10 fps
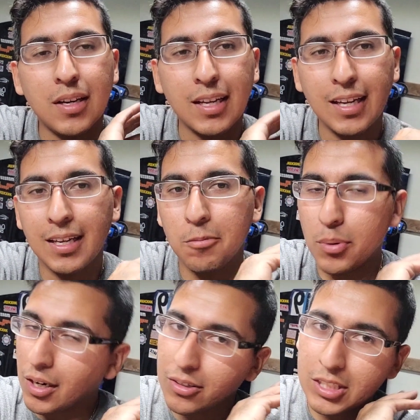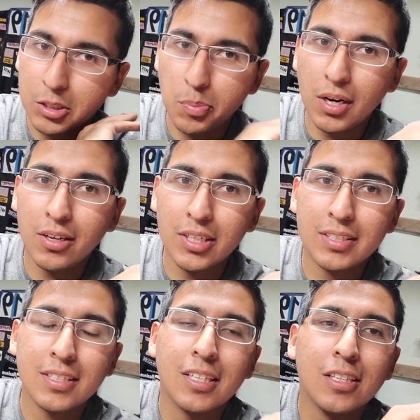Again, progress is
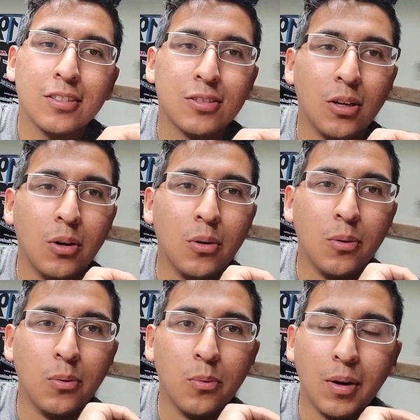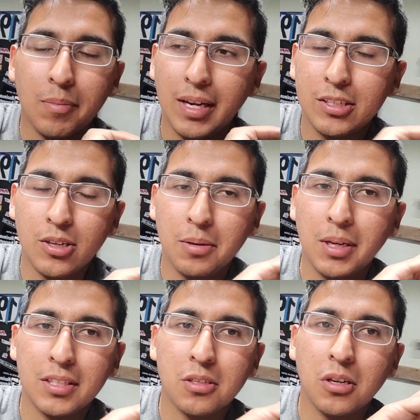progress, so I'm not trying to
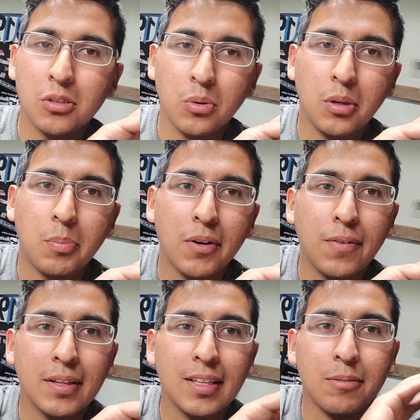make this car totally perfect.